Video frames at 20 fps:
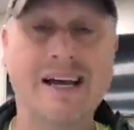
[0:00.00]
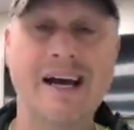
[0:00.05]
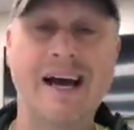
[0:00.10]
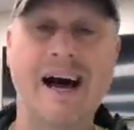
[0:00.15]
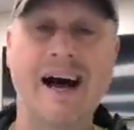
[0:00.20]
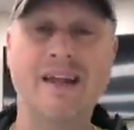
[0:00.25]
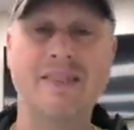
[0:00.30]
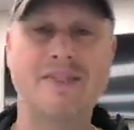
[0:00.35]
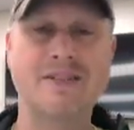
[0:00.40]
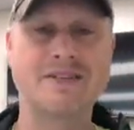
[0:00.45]

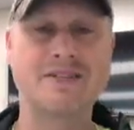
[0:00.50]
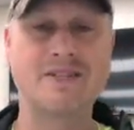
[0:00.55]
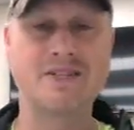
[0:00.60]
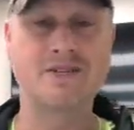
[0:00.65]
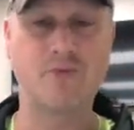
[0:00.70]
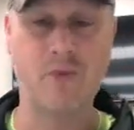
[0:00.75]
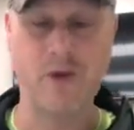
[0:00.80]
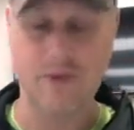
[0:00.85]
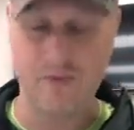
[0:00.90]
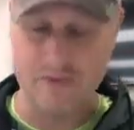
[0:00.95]
Uh, this is
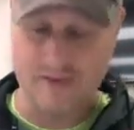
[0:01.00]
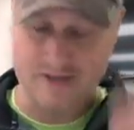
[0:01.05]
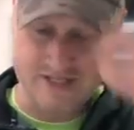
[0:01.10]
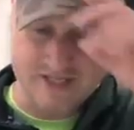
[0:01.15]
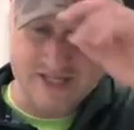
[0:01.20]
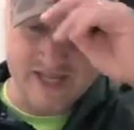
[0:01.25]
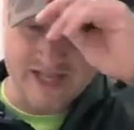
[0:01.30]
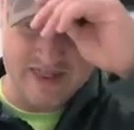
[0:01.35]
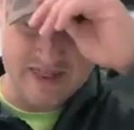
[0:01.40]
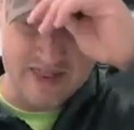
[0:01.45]
where we
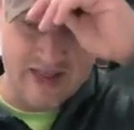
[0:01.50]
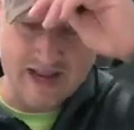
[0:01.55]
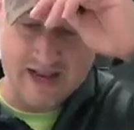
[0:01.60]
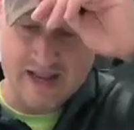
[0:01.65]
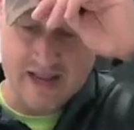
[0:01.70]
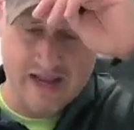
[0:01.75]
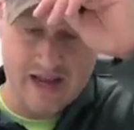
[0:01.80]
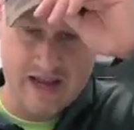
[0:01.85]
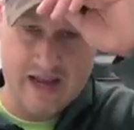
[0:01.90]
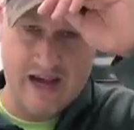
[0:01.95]
see that,
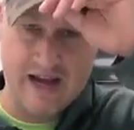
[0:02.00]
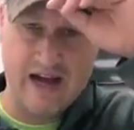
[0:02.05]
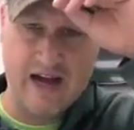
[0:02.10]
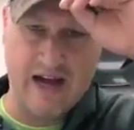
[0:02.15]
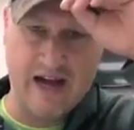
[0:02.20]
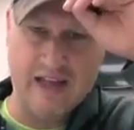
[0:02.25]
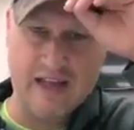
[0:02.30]
uh,